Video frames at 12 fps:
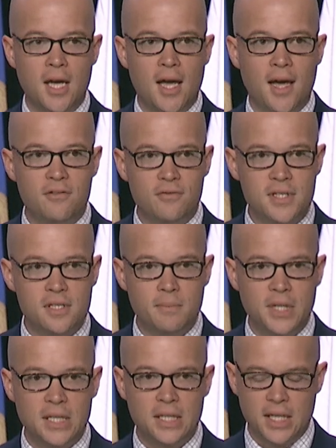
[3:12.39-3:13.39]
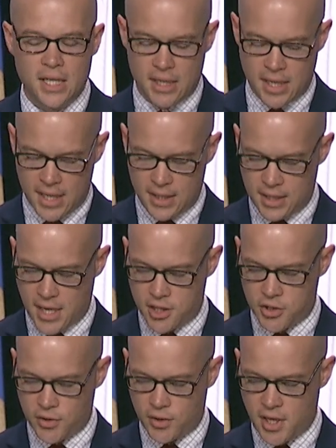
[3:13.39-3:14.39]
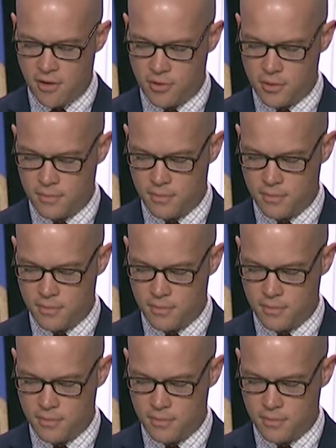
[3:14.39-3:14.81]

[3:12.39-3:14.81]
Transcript: and visibility at the national level.